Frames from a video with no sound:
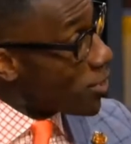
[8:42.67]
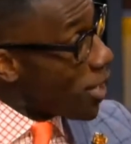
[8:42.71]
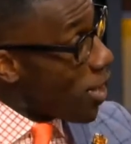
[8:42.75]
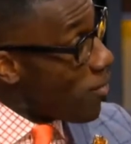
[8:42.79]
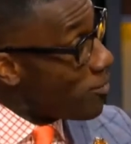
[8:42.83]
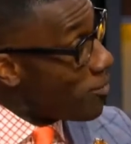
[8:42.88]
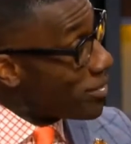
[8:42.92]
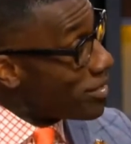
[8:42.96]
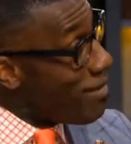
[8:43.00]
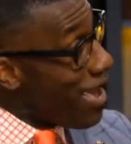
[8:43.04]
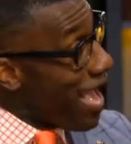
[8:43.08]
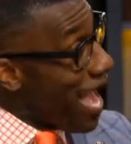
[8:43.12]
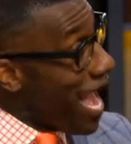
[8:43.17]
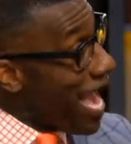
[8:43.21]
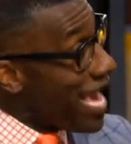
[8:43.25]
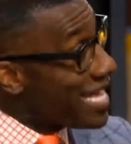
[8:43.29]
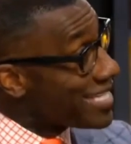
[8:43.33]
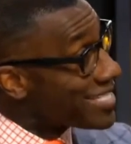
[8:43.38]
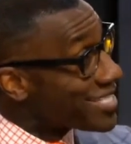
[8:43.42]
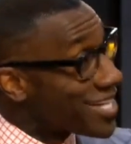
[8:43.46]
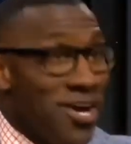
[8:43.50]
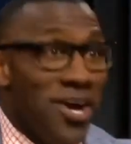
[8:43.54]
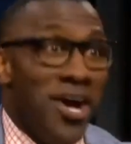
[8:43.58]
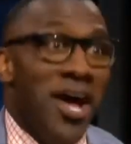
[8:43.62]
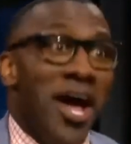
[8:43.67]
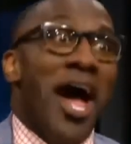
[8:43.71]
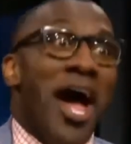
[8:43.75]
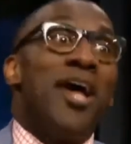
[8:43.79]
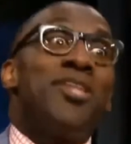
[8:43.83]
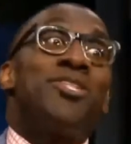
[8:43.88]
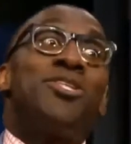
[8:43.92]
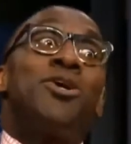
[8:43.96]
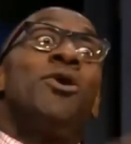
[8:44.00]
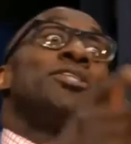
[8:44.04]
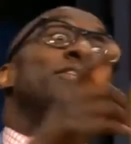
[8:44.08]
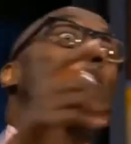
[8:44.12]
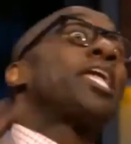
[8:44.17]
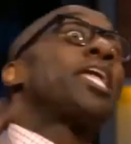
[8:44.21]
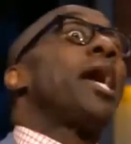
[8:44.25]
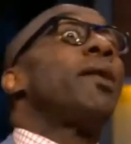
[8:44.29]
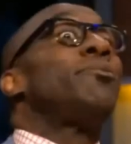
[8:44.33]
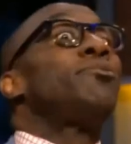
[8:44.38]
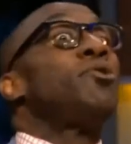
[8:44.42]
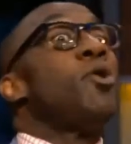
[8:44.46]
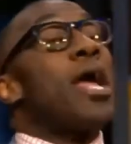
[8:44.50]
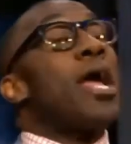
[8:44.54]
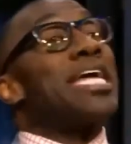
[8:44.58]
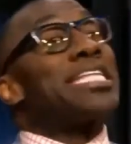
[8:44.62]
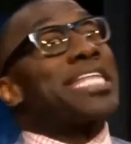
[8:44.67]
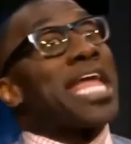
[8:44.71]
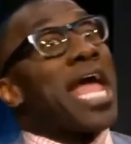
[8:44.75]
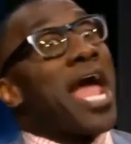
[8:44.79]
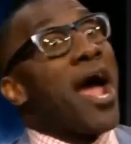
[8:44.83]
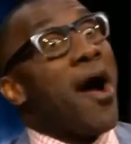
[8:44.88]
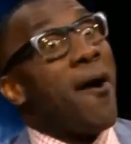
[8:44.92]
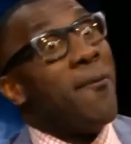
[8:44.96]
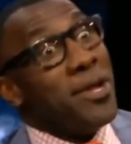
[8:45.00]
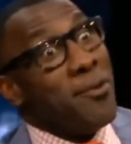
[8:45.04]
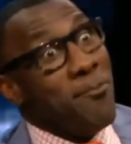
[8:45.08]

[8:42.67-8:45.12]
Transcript: up with the mask. Oh, you, Kim, you ain't tell me